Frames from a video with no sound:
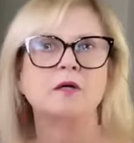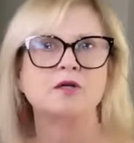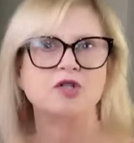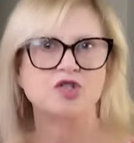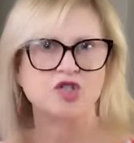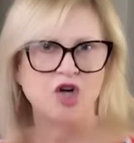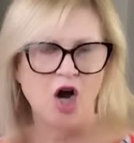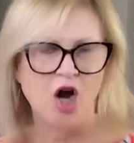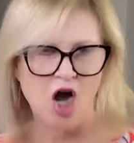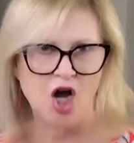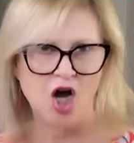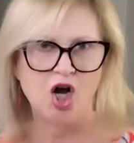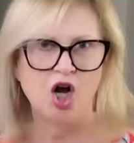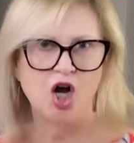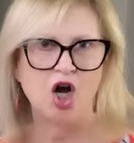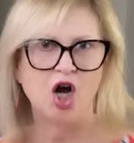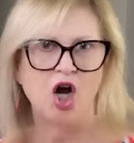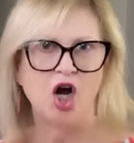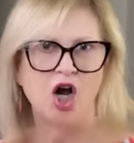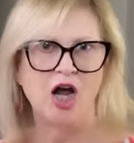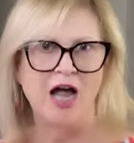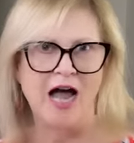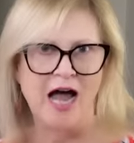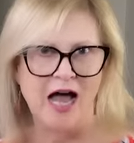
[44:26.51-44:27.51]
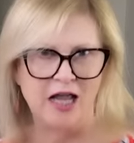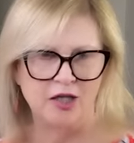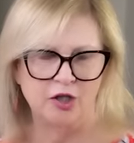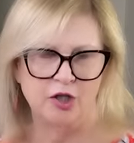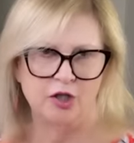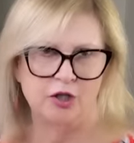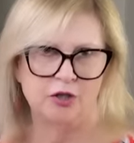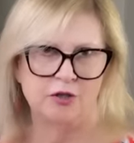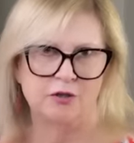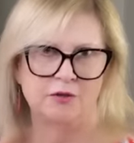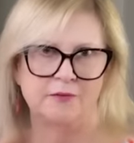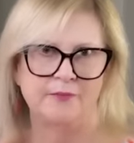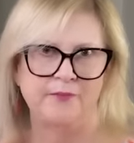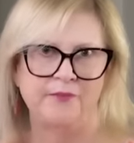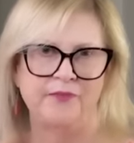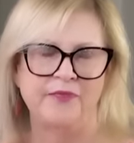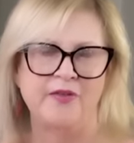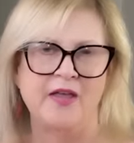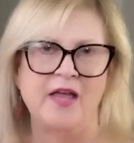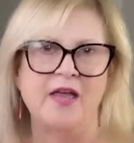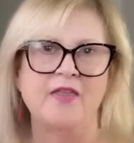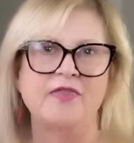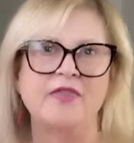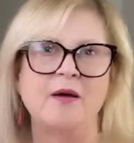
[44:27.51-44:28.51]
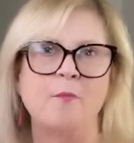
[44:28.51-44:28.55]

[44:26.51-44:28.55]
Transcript: darker color. It's gonna get a dark.